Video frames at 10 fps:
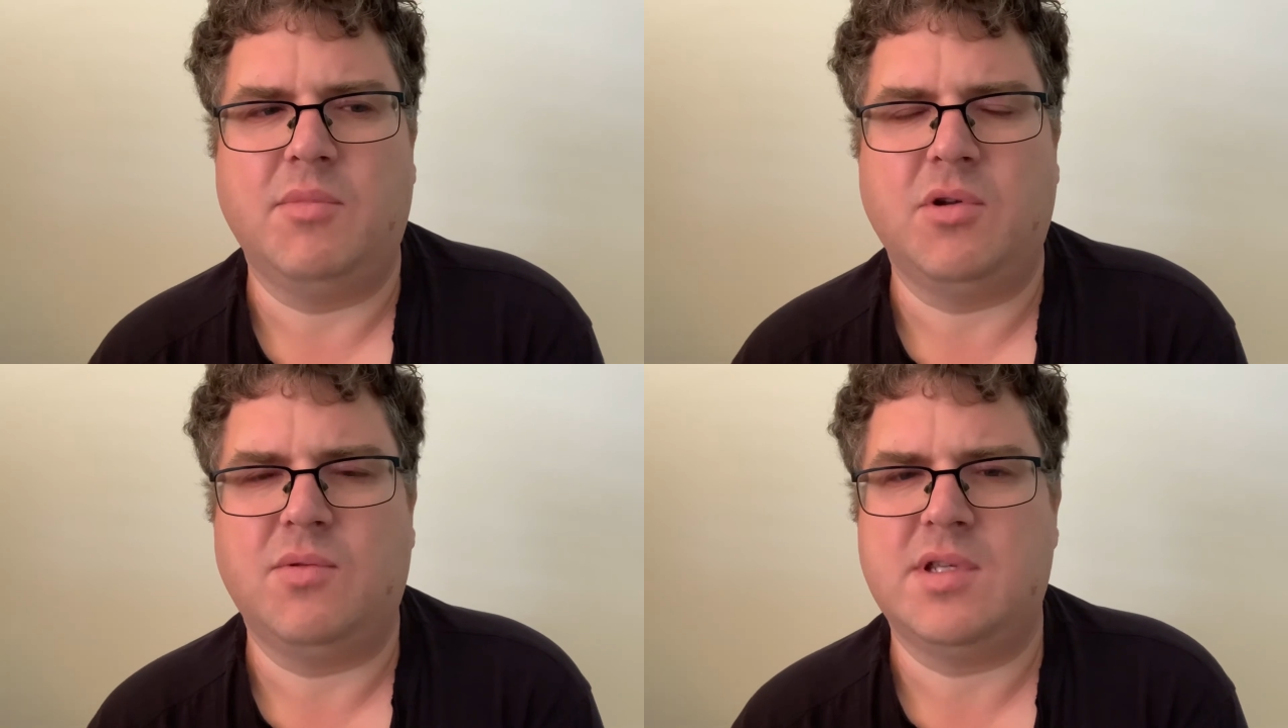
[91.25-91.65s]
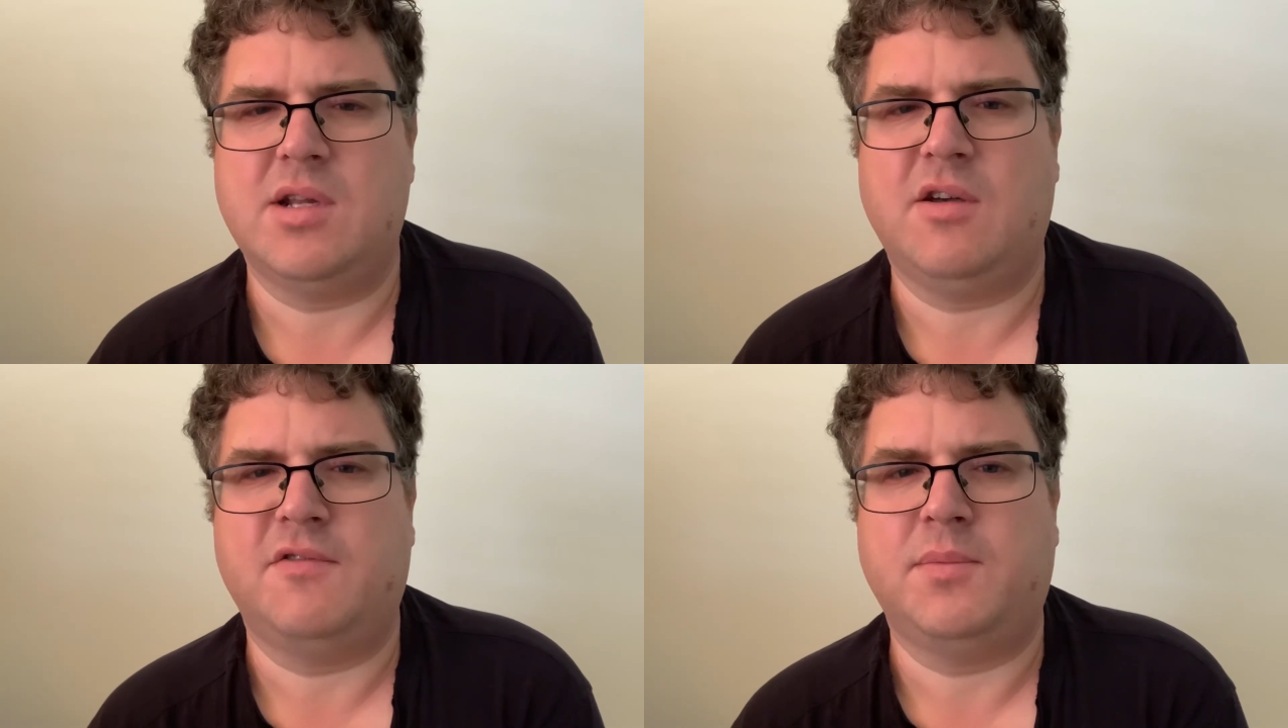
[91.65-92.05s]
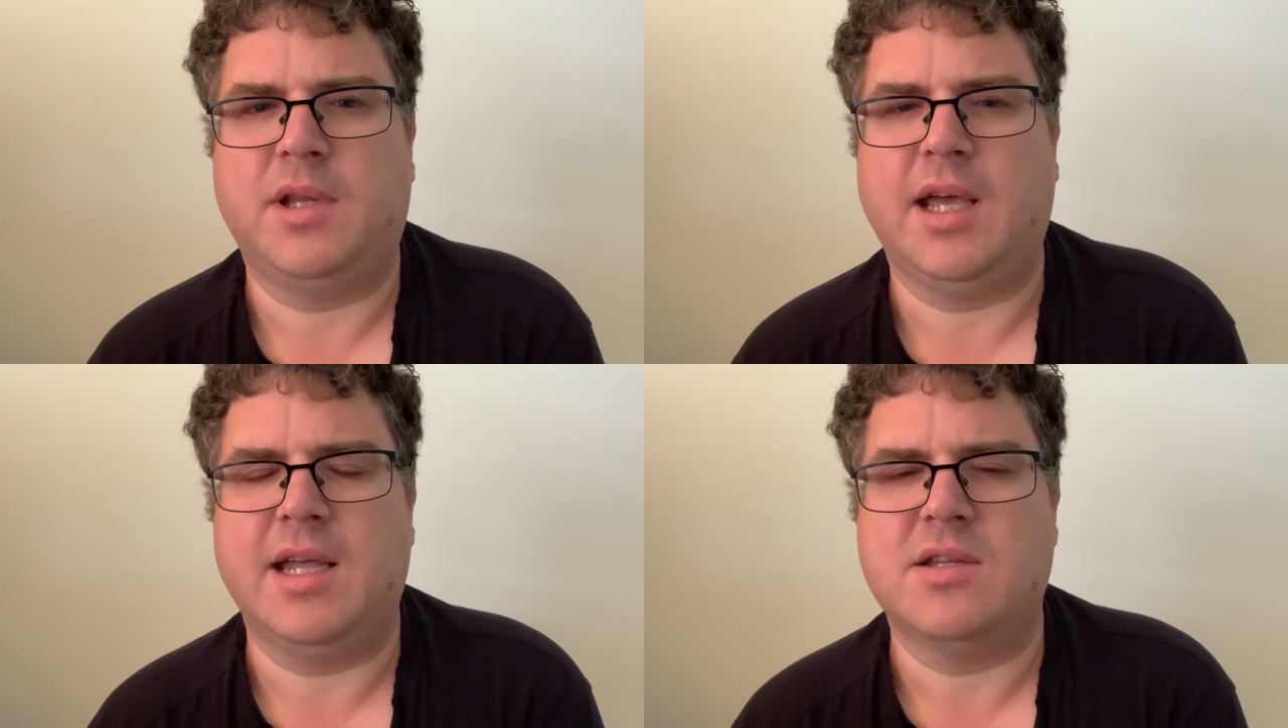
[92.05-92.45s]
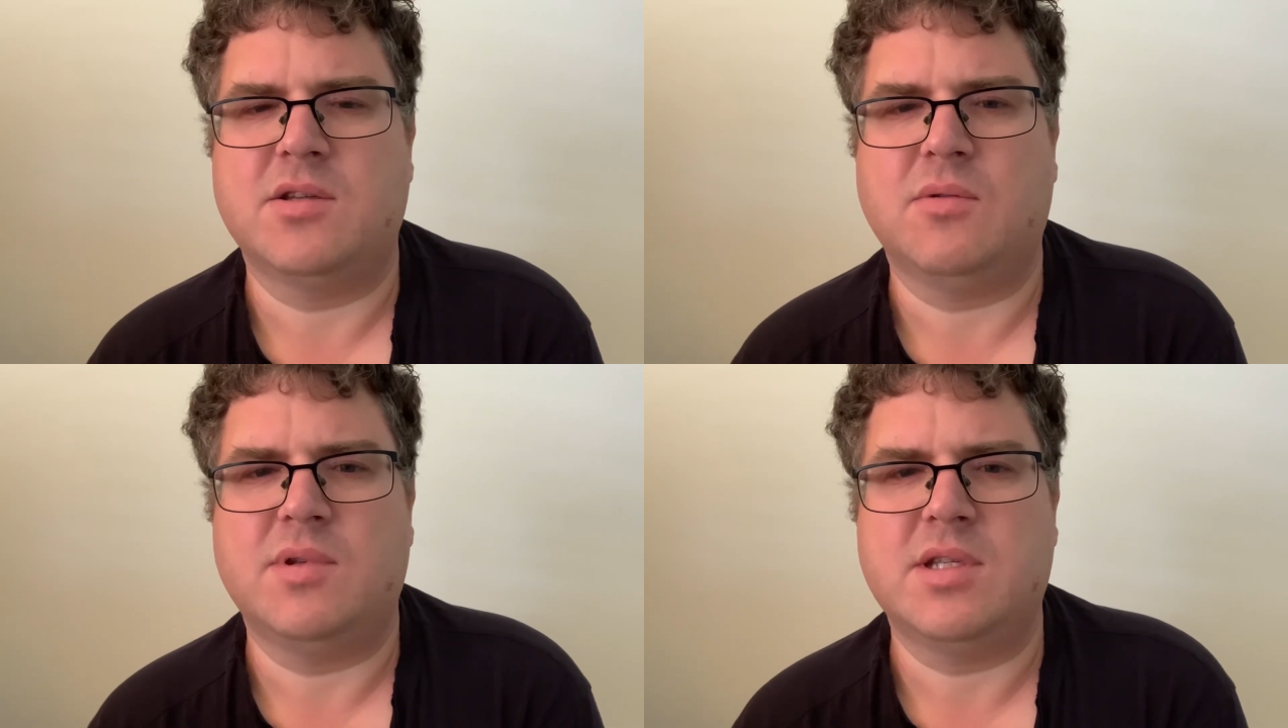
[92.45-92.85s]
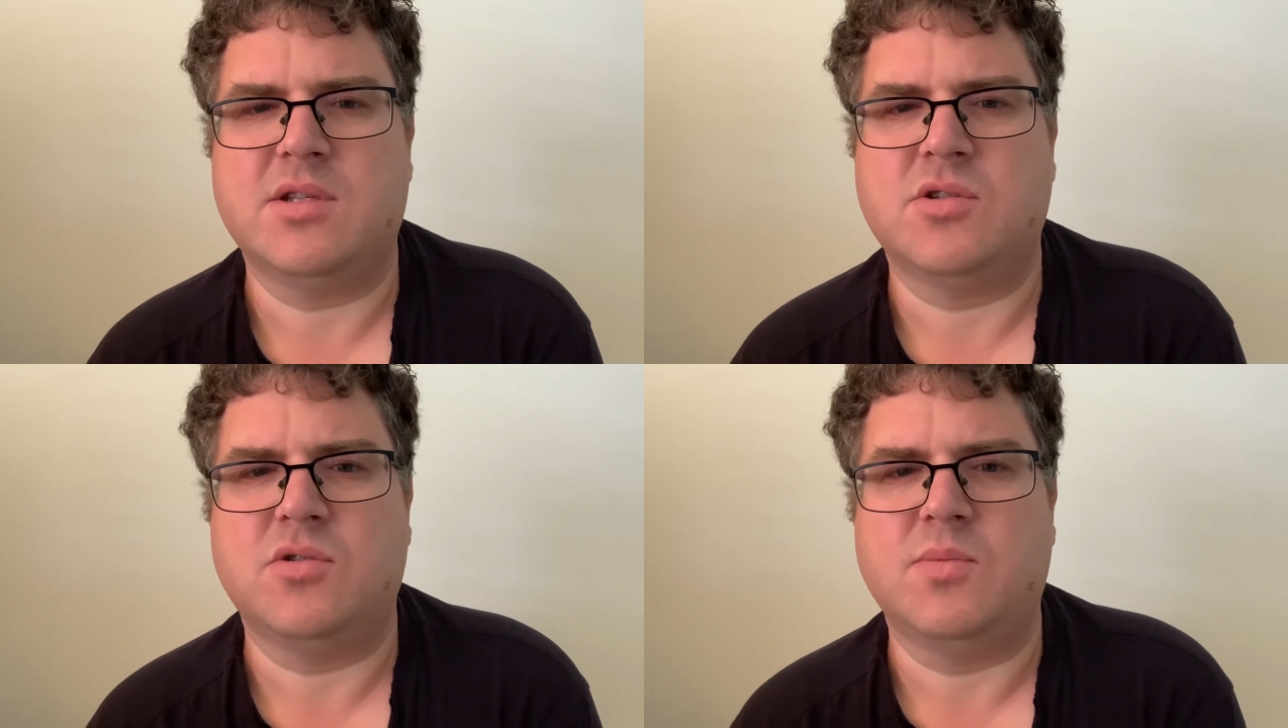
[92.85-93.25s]
but it wasn't off plan, so it wasn't
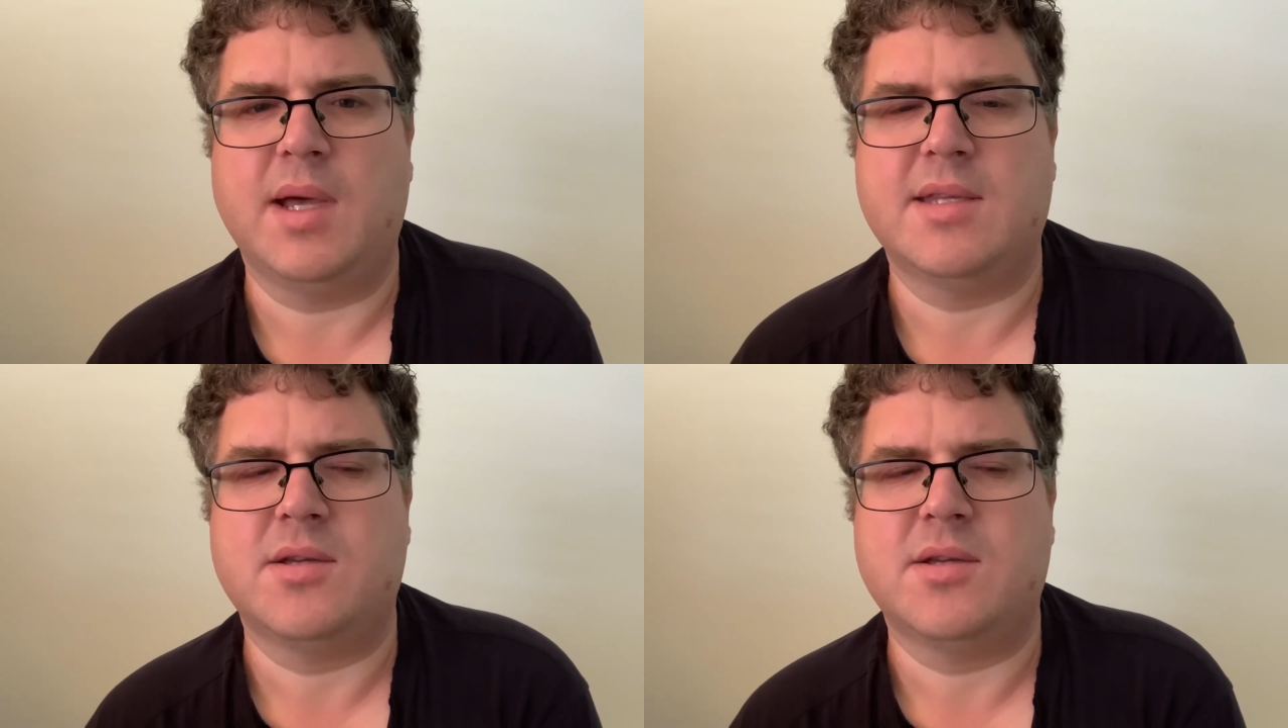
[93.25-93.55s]
too bad.